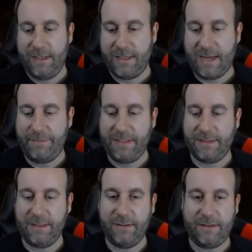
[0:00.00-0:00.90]
That means
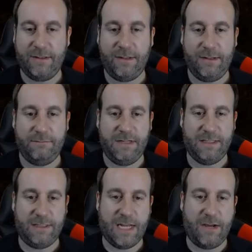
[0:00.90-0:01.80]
Nihlathak
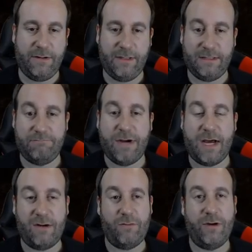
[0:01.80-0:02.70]
is down in this
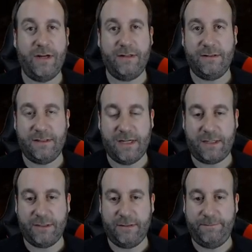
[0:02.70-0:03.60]
bottom right
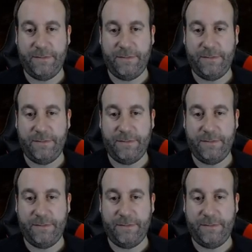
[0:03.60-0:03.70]
section.